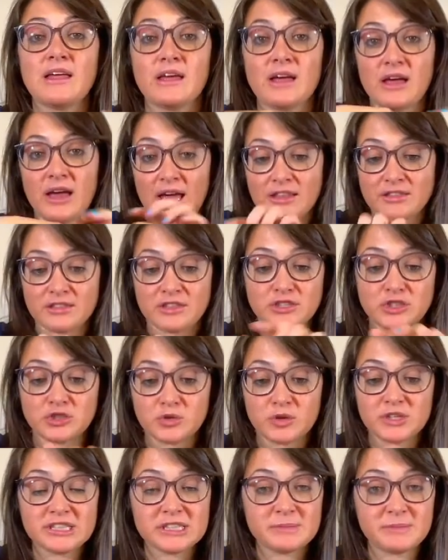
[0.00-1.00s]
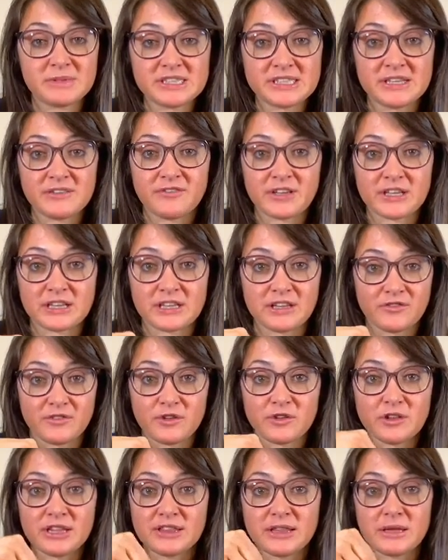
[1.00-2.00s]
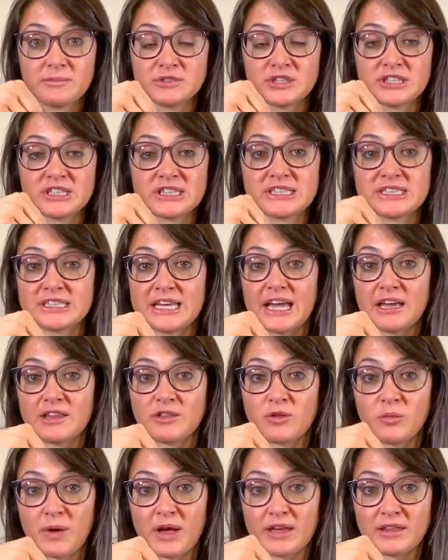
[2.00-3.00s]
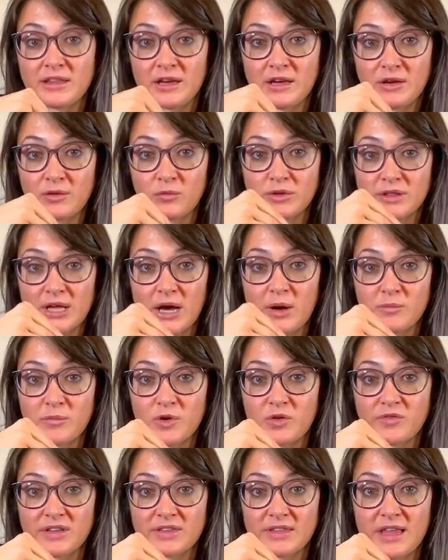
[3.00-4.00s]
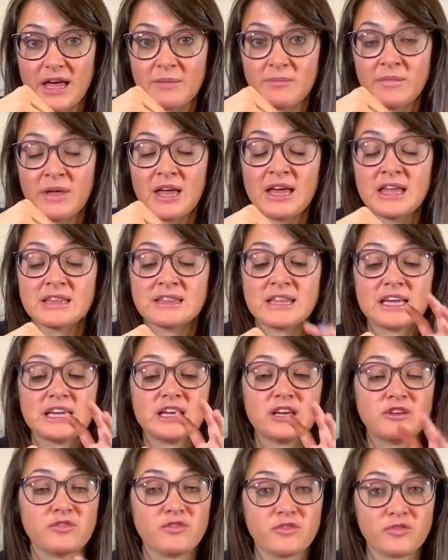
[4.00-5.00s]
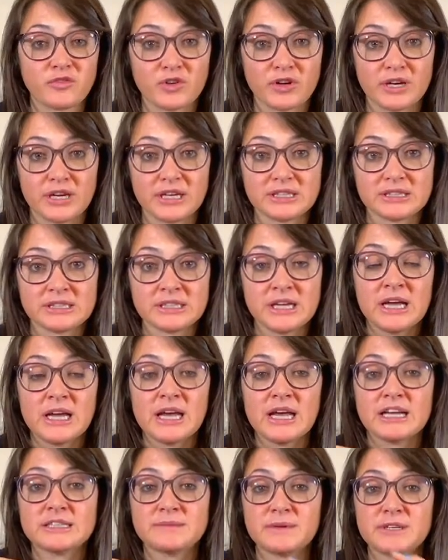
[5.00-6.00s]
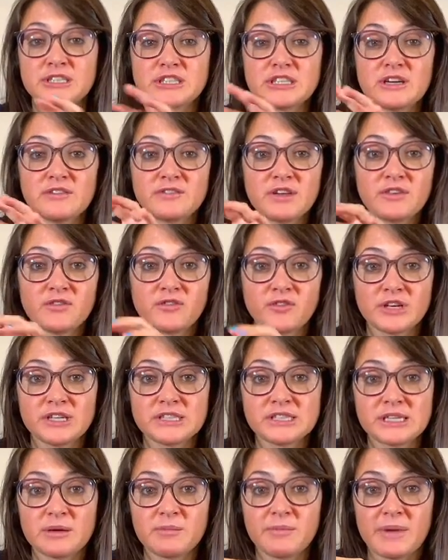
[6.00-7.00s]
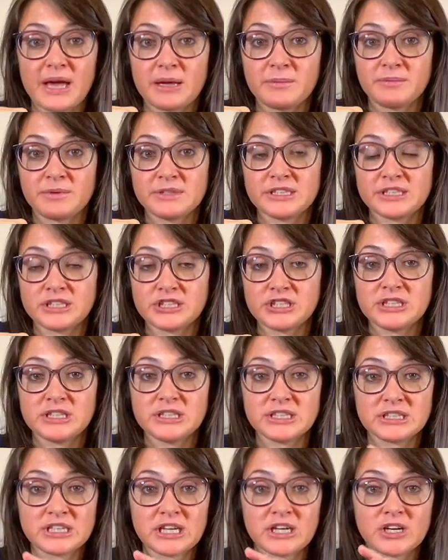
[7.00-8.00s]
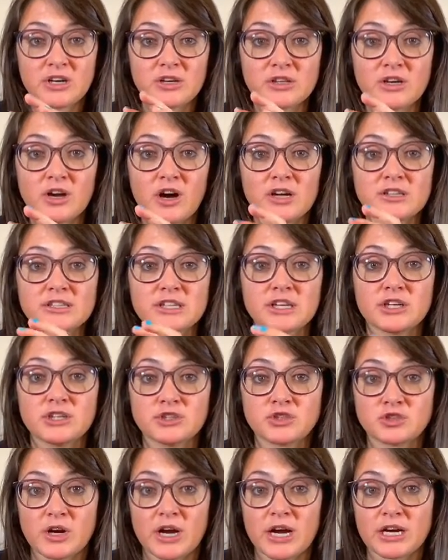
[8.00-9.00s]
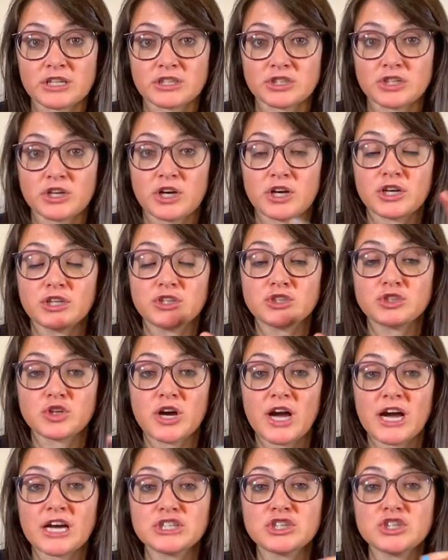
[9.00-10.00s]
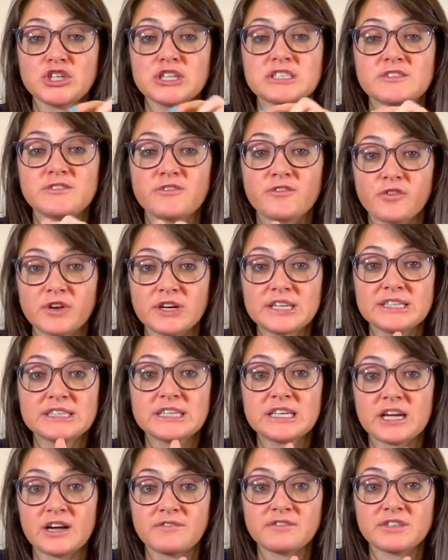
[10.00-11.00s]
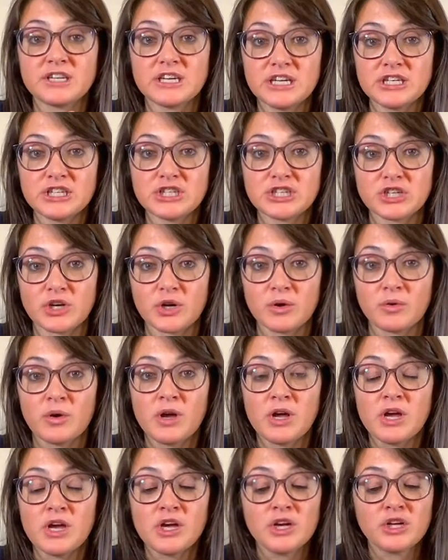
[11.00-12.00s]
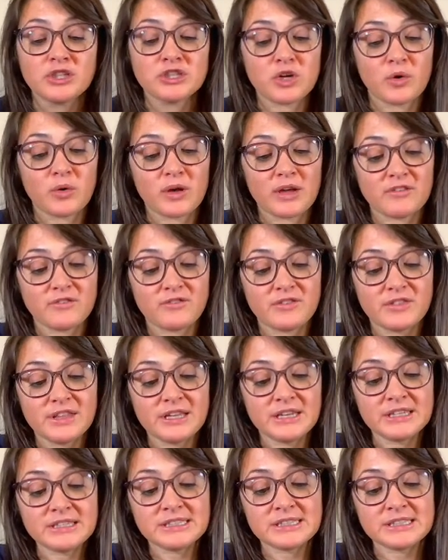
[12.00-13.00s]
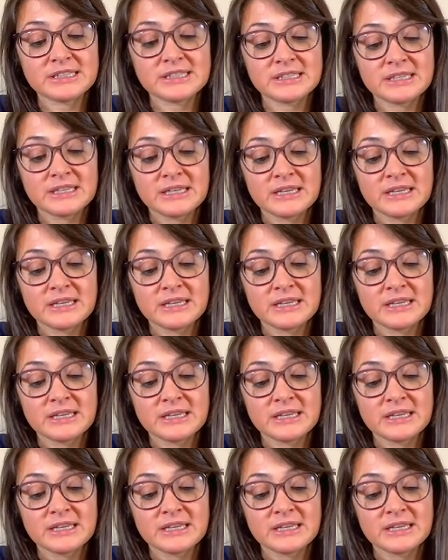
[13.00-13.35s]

at the joints specifically, if you let them just stay the way without moving them, they can freeze. Especially if they freeze in a bad position, this can cause a contracture. A contracture is freezing of tissue. So if this